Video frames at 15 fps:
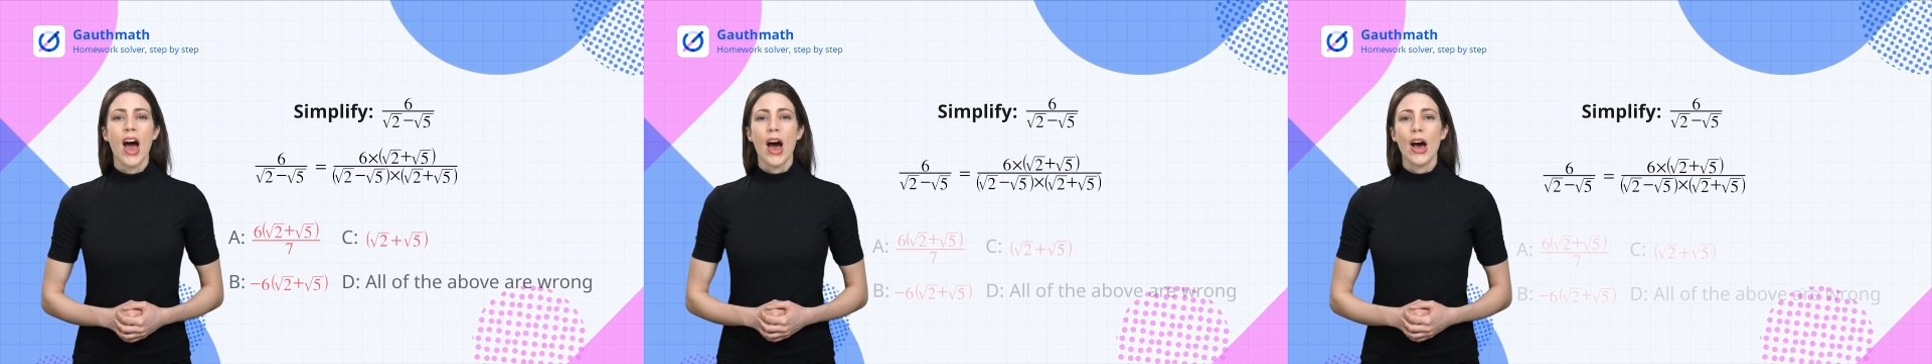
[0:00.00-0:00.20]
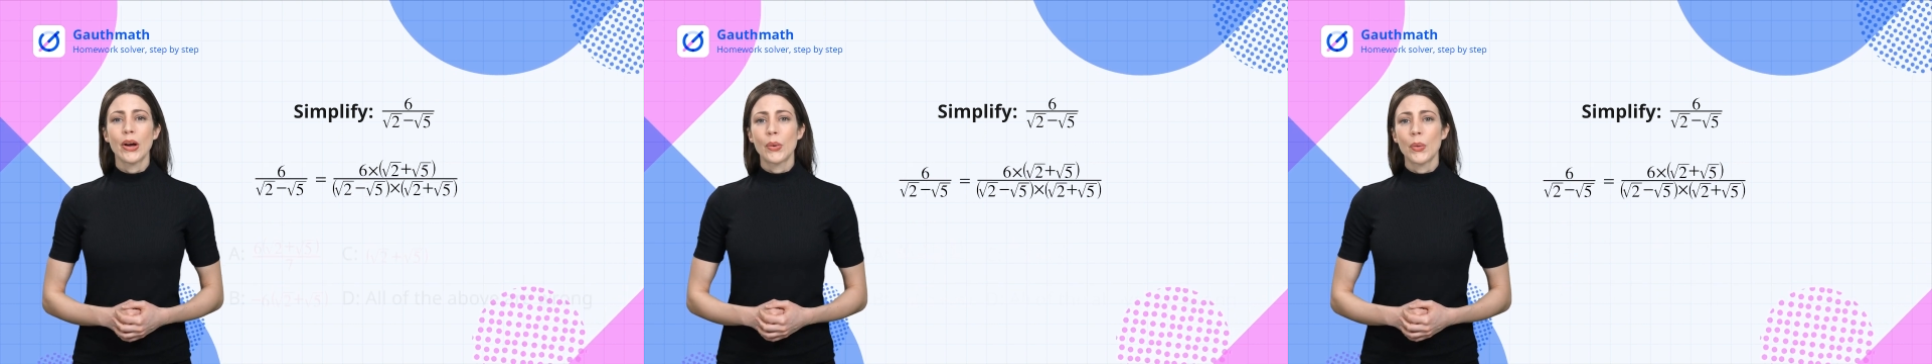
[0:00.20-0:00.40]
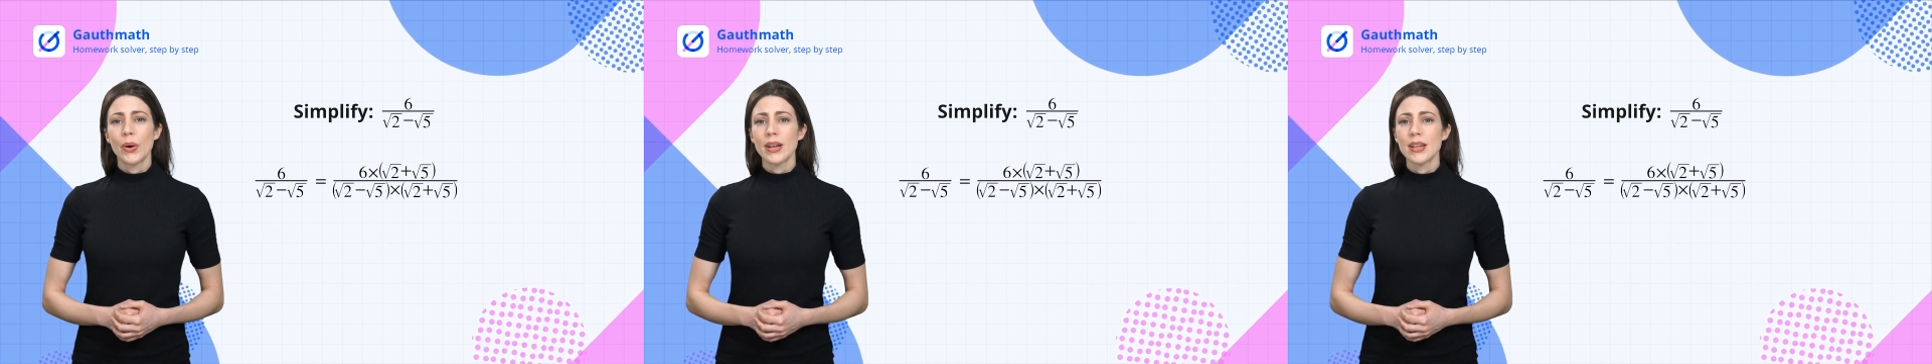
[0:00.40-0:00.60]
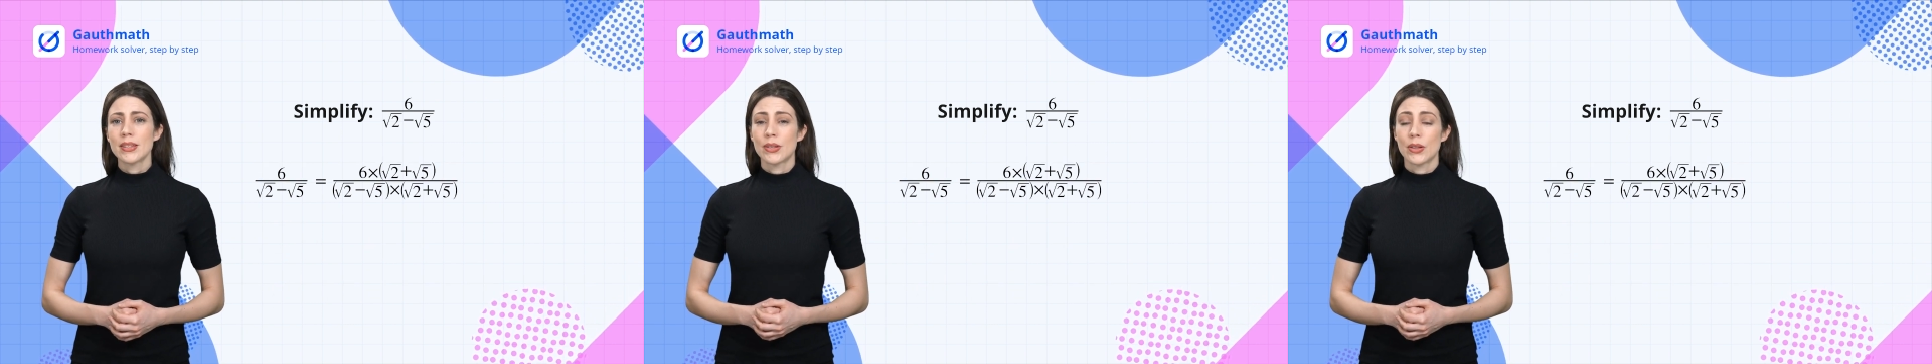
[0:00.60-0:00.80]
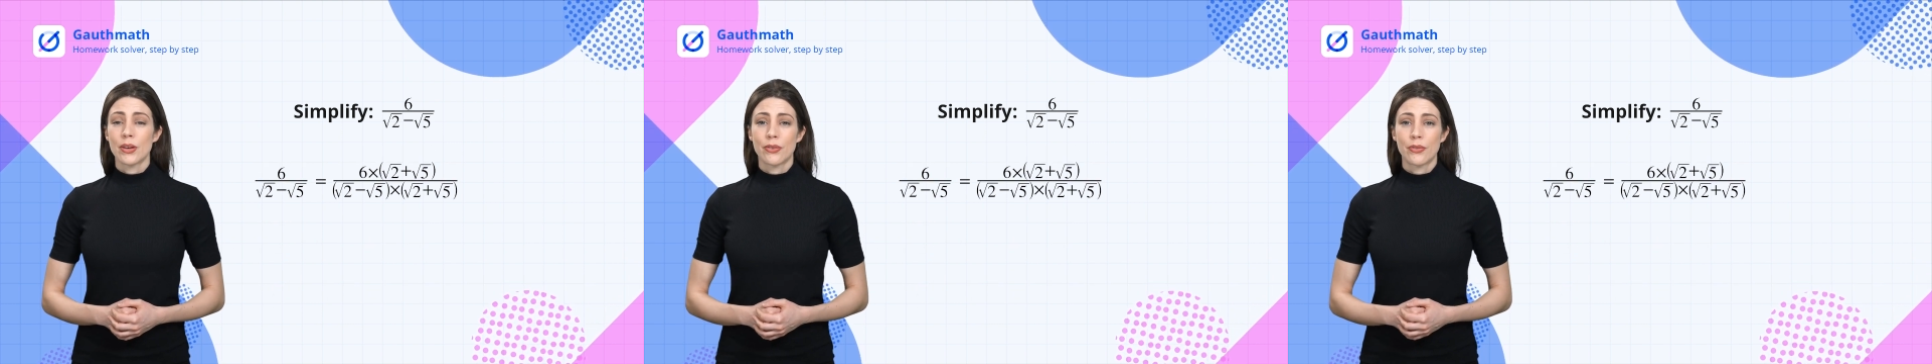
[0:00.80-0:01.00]
According
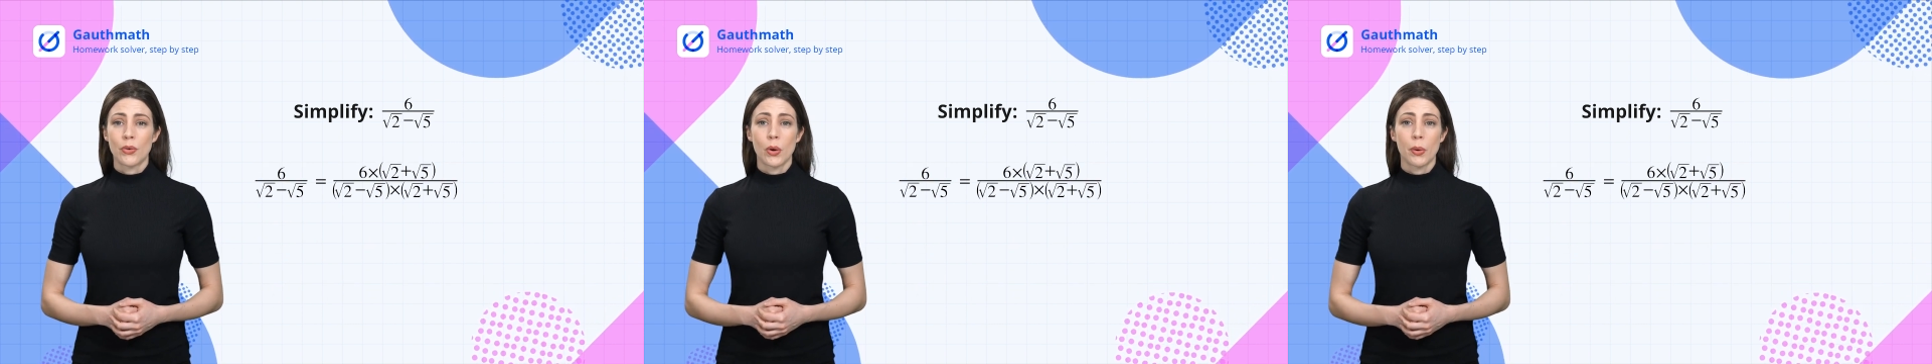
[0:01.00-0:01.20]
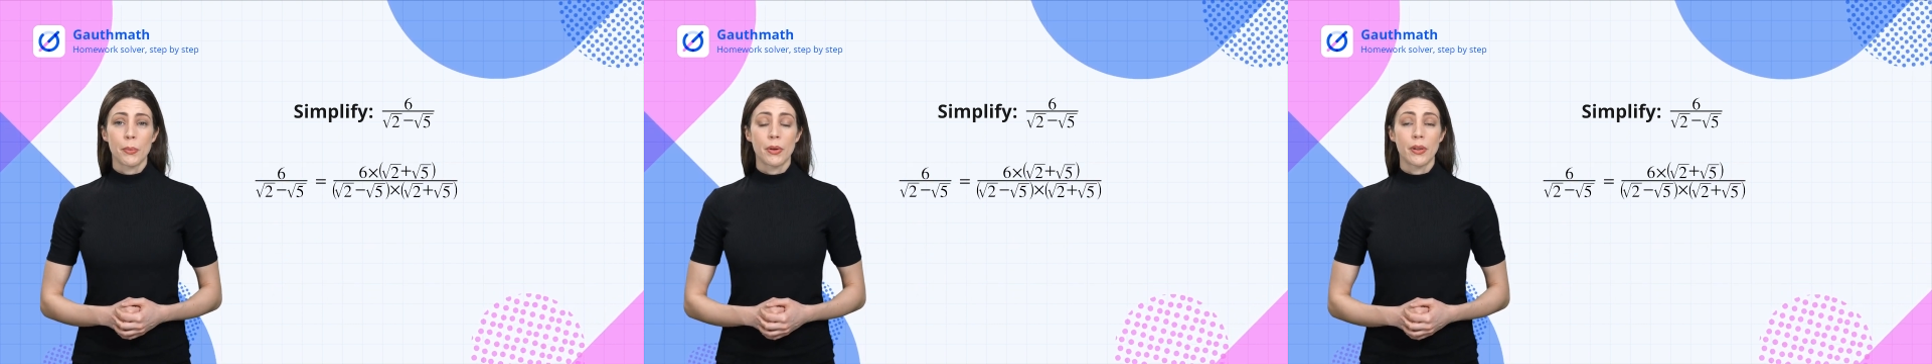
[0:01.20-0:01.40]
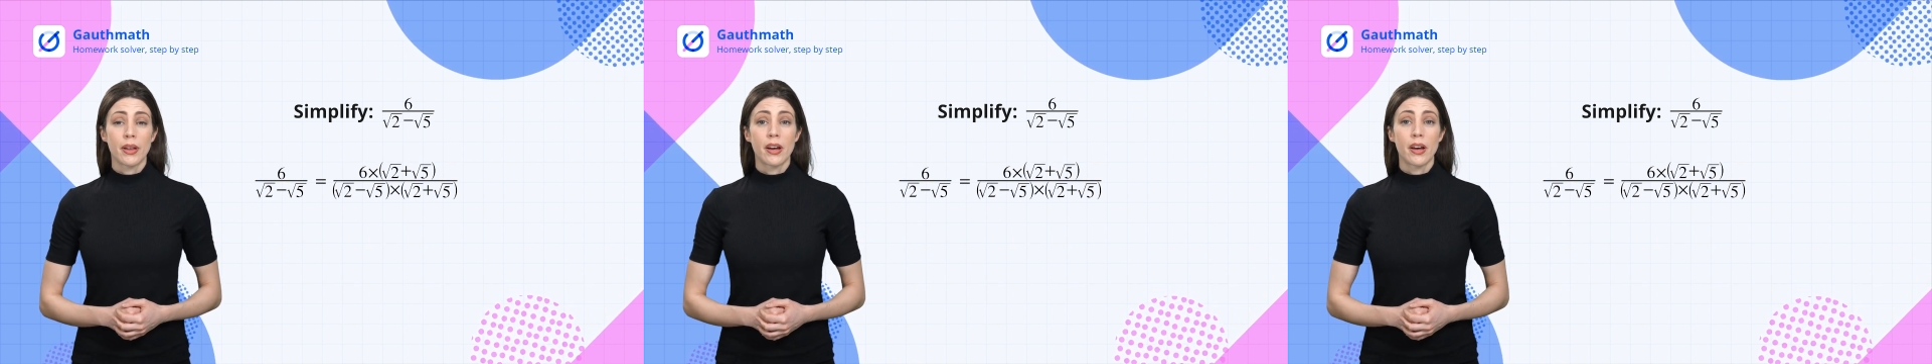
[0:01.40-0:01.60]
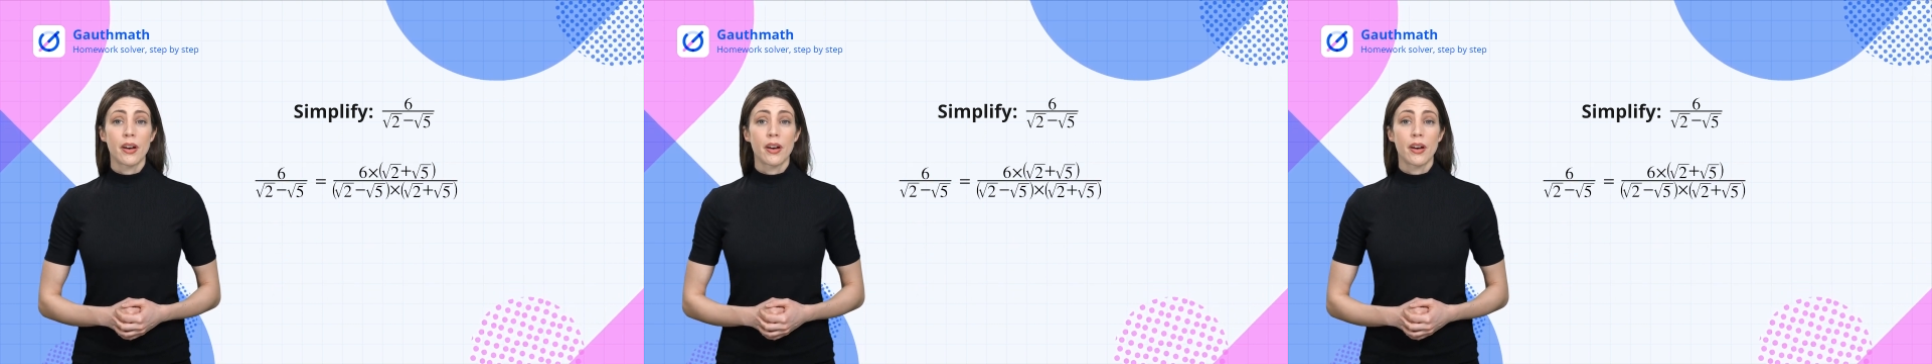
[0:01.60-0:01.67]
to the formula